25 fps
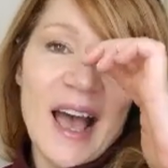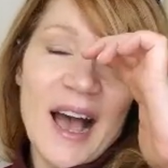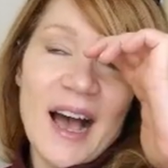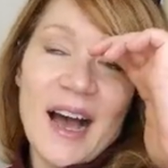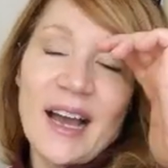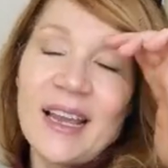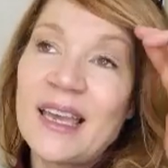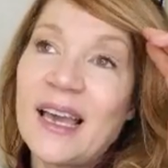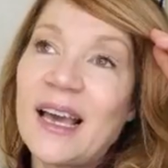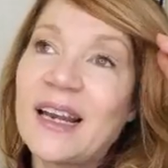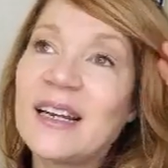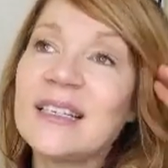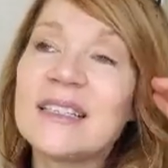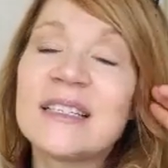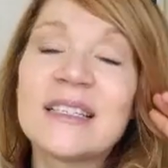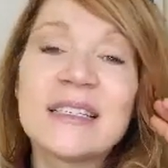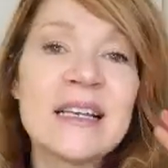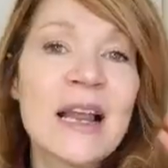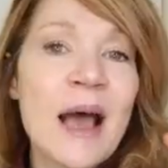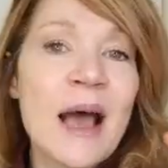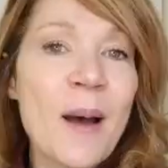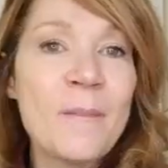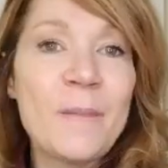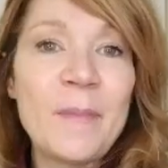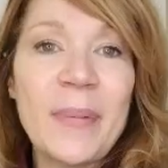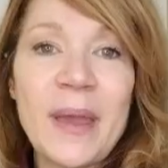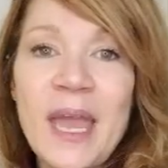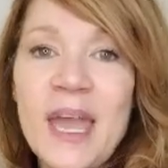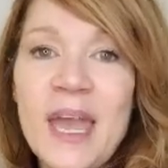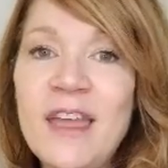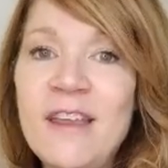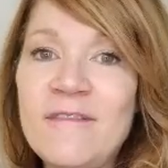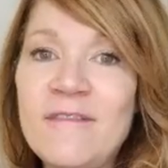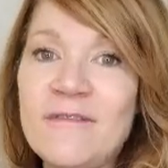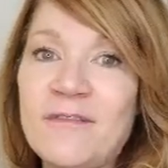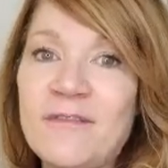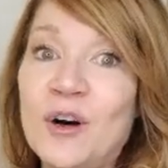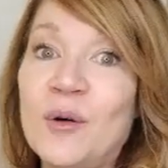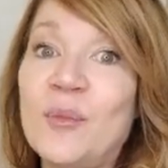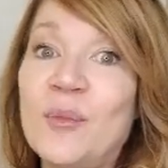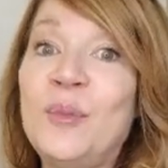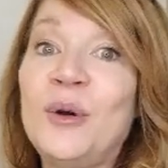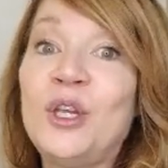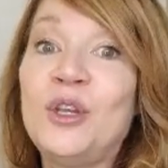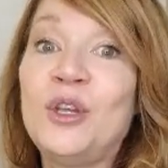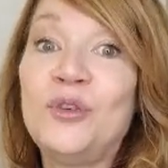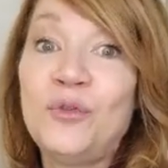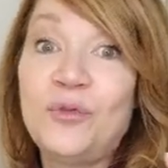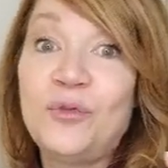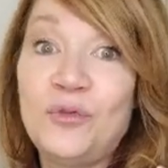Again, it's not painful,
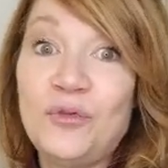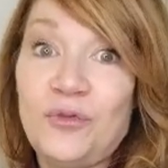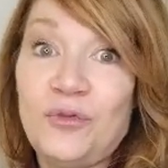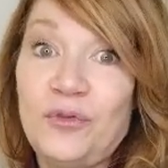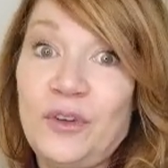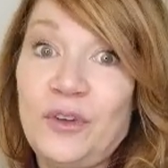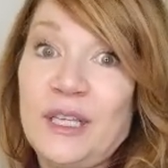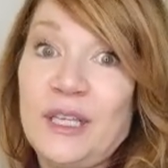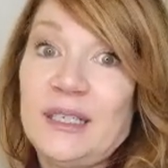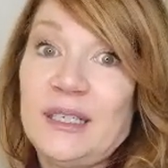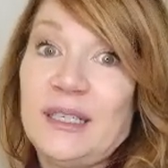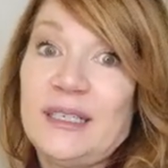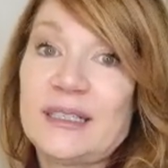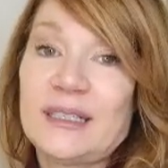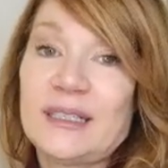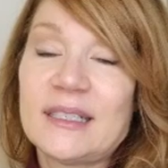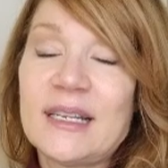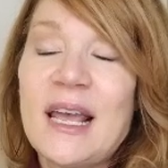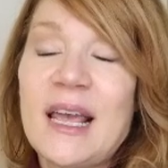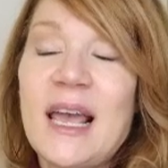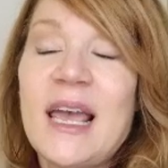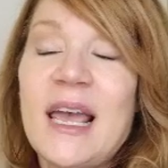but you feel it.